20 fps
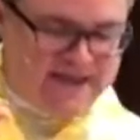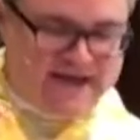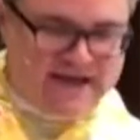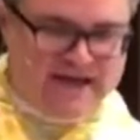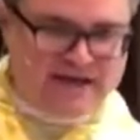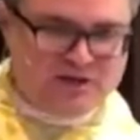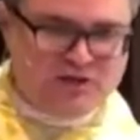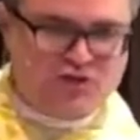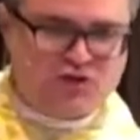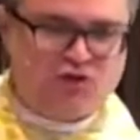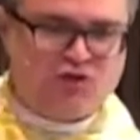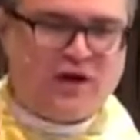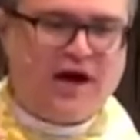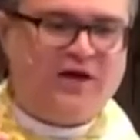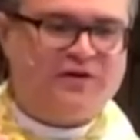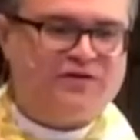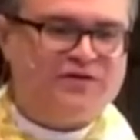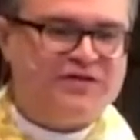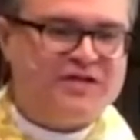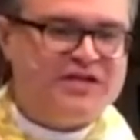
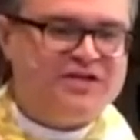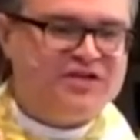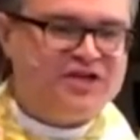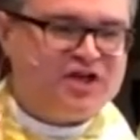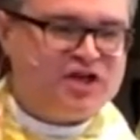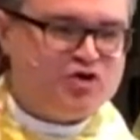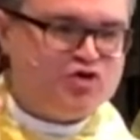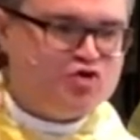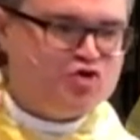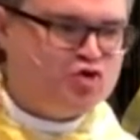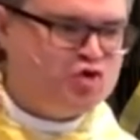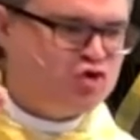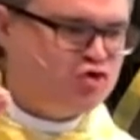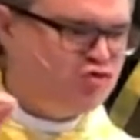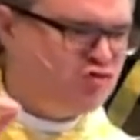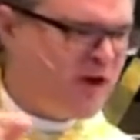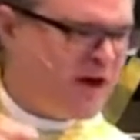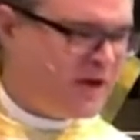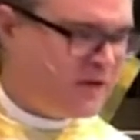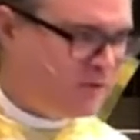Strauss is an
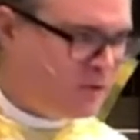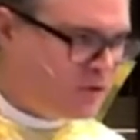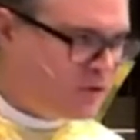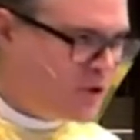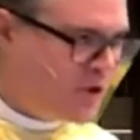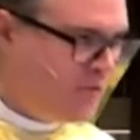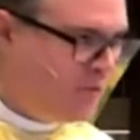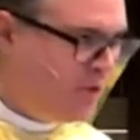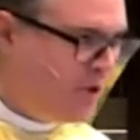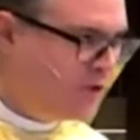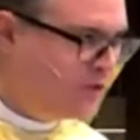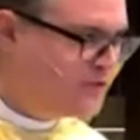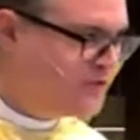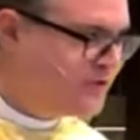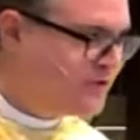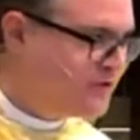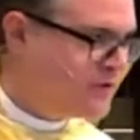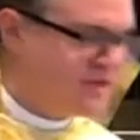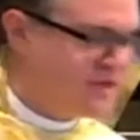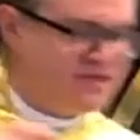incredible composer.
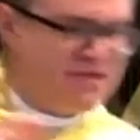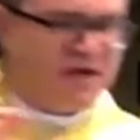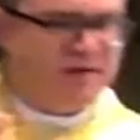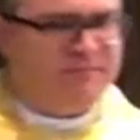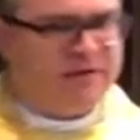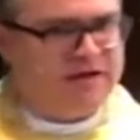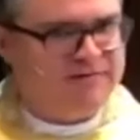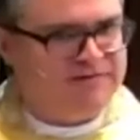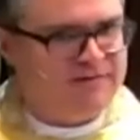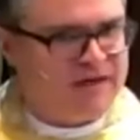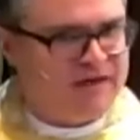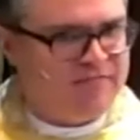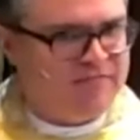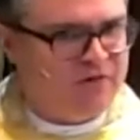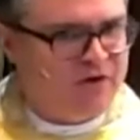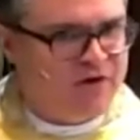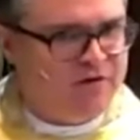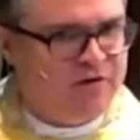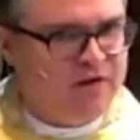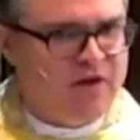He's not my favorite,
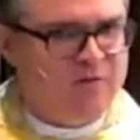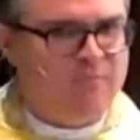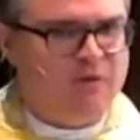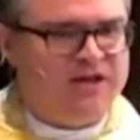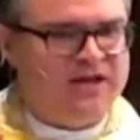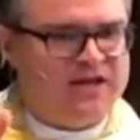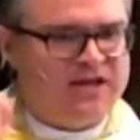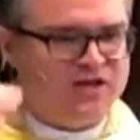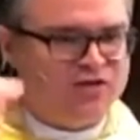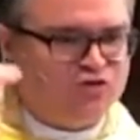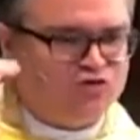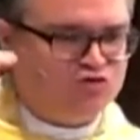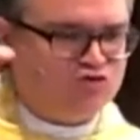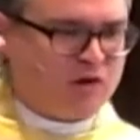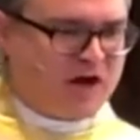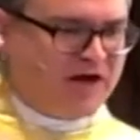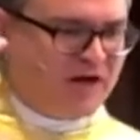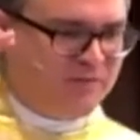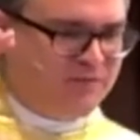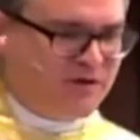but he's right
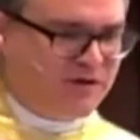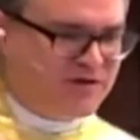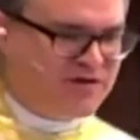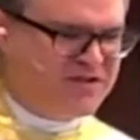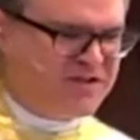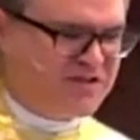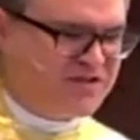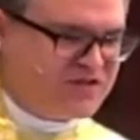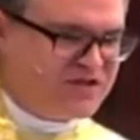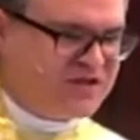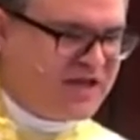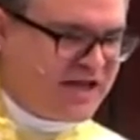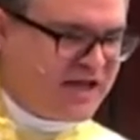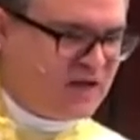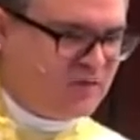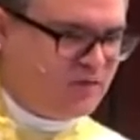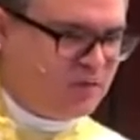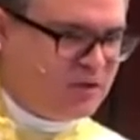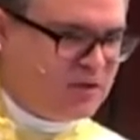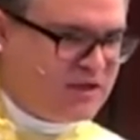up there. He's in second
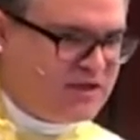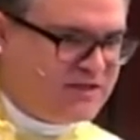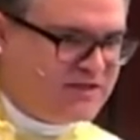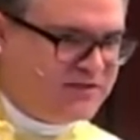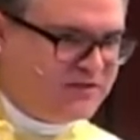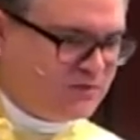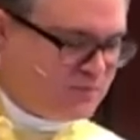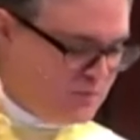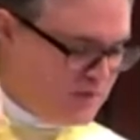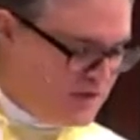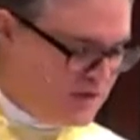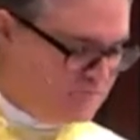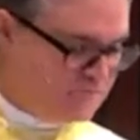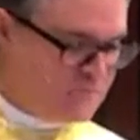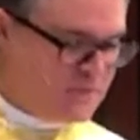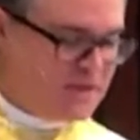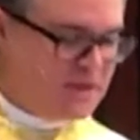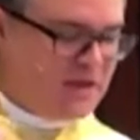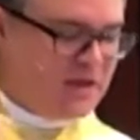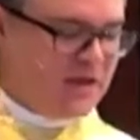place for me.
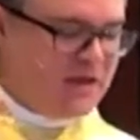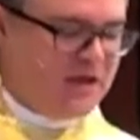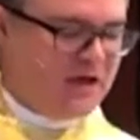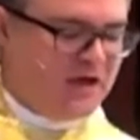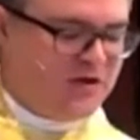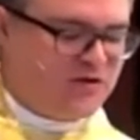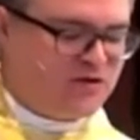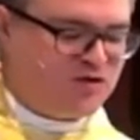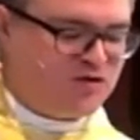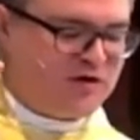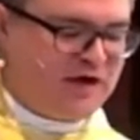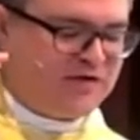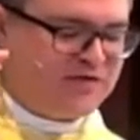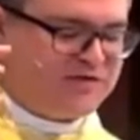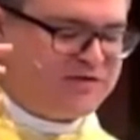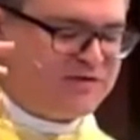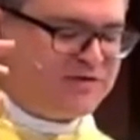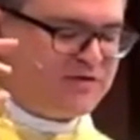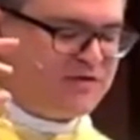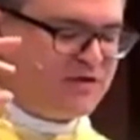Strauss
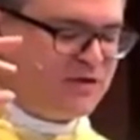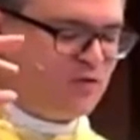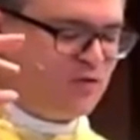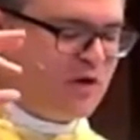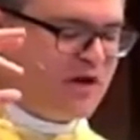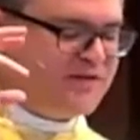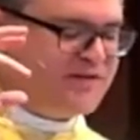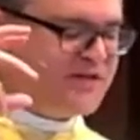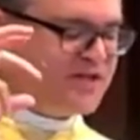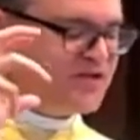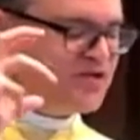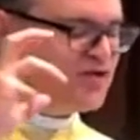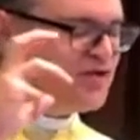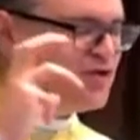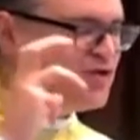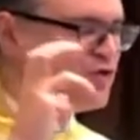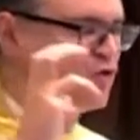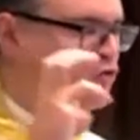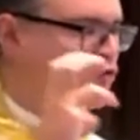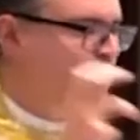writes
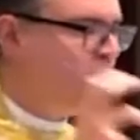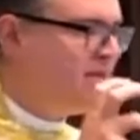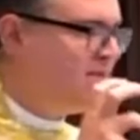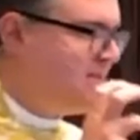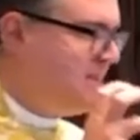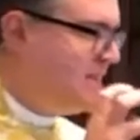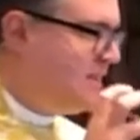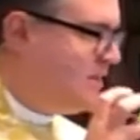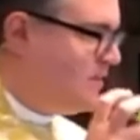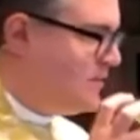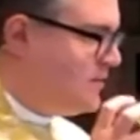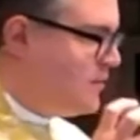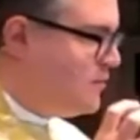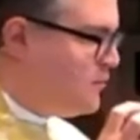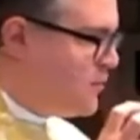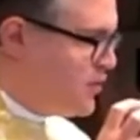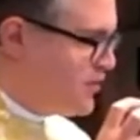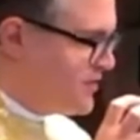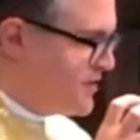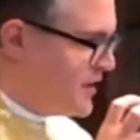exquisite
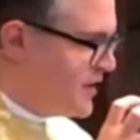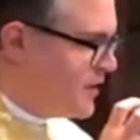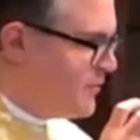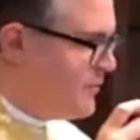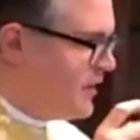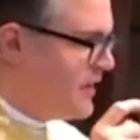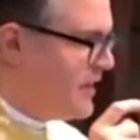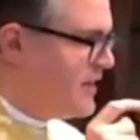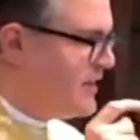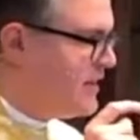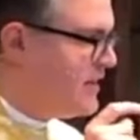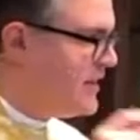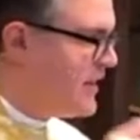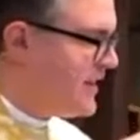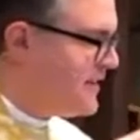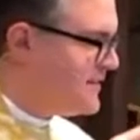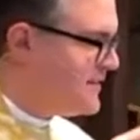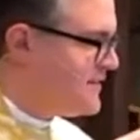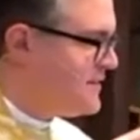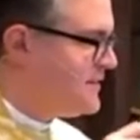music, but in
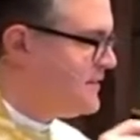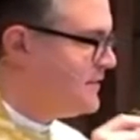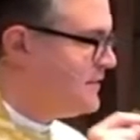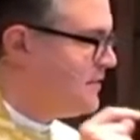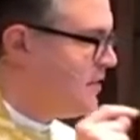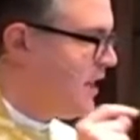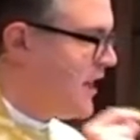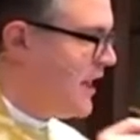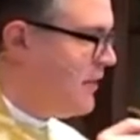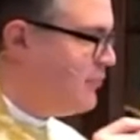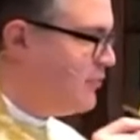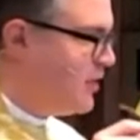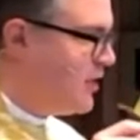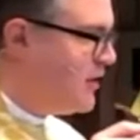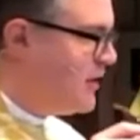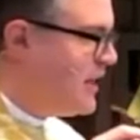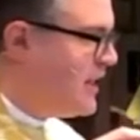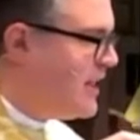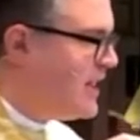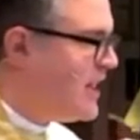this opera,
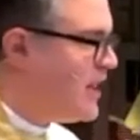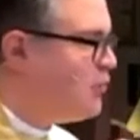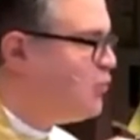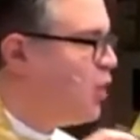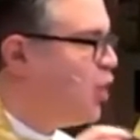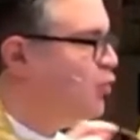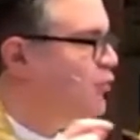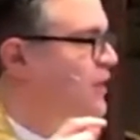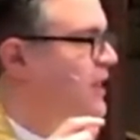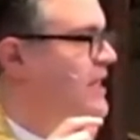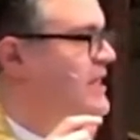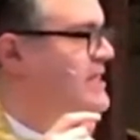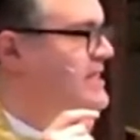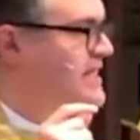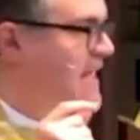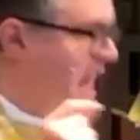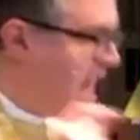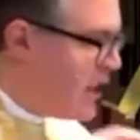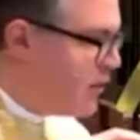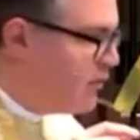he wrote
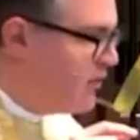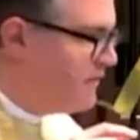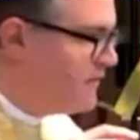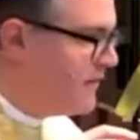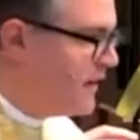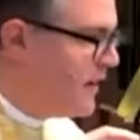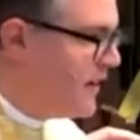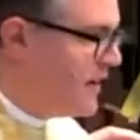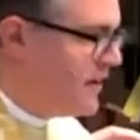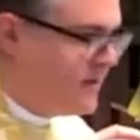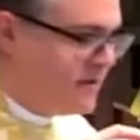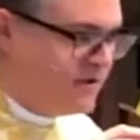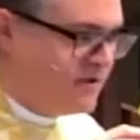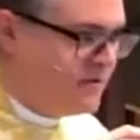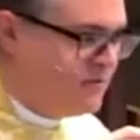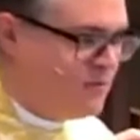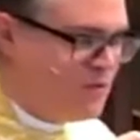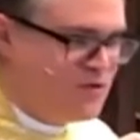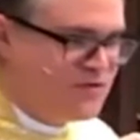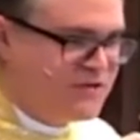terrifying
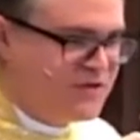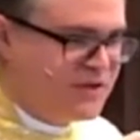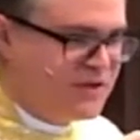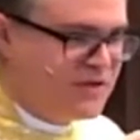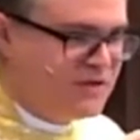music.